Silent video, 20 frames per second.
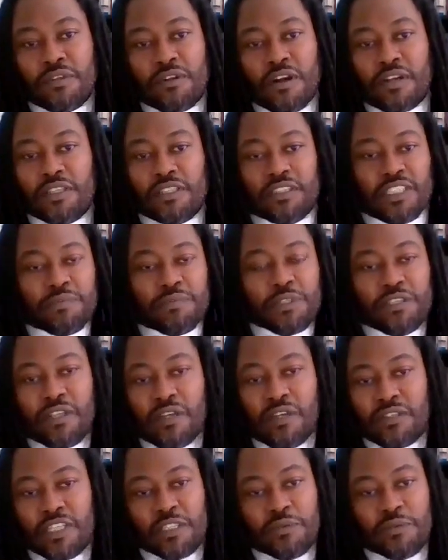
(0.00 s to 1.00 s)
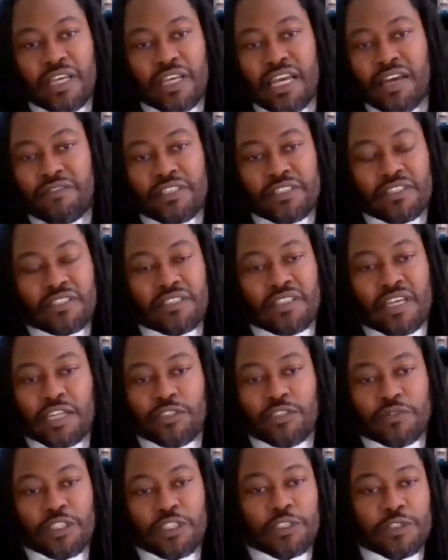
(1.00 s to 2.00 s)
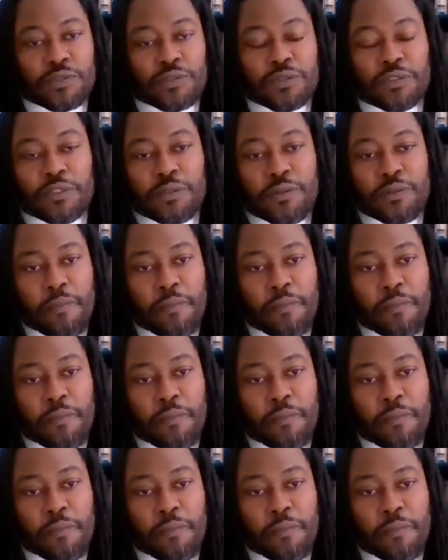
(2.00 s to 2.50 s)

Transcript: guardianship as long as we have these societal issues.